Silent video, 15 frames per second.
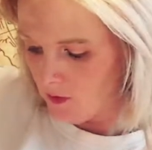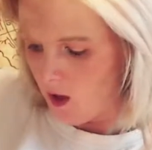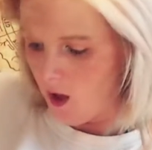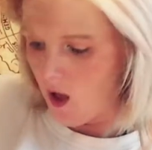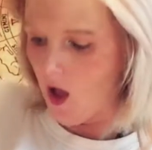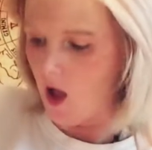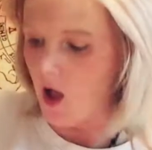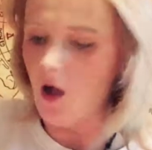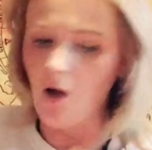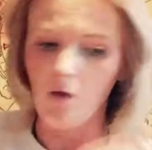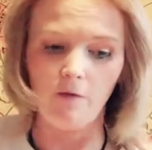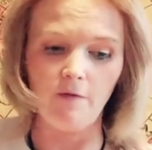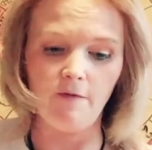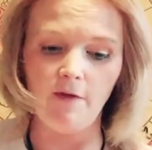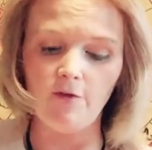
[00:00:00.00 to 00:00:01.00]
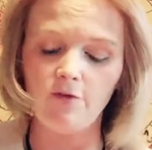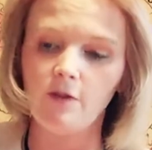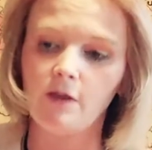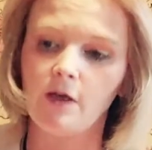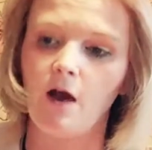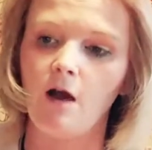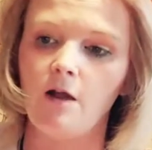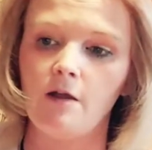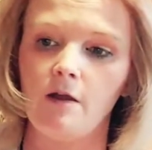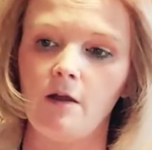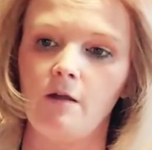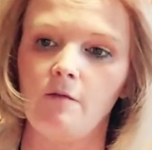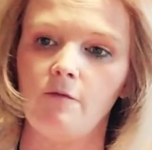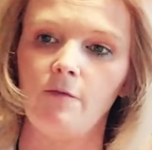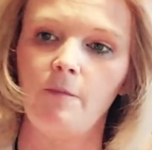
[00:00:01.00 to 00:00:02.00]
Oh, we've actually got a
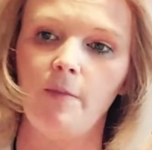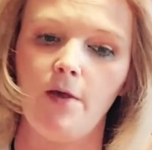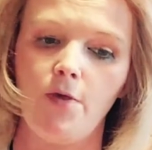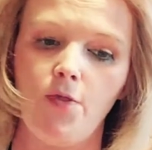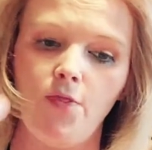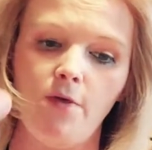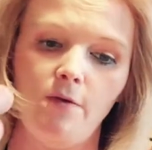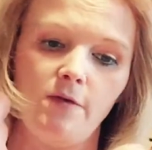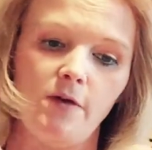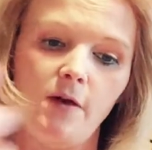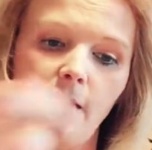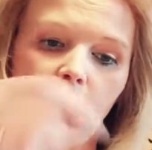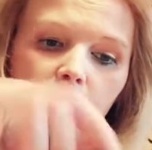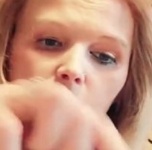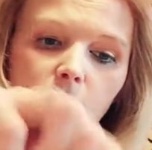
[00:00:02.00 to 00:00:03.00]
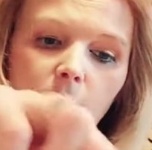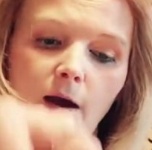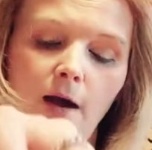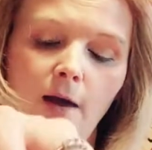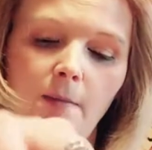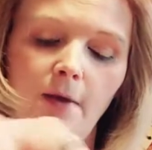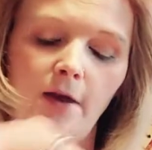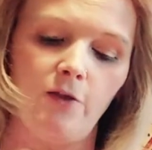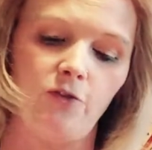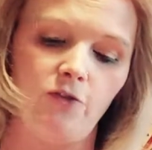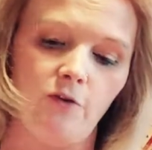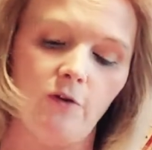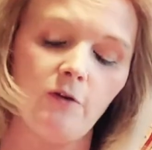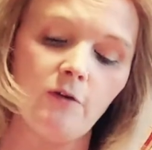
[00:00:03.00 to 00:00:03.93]
piece, so we've got like quite a big chunk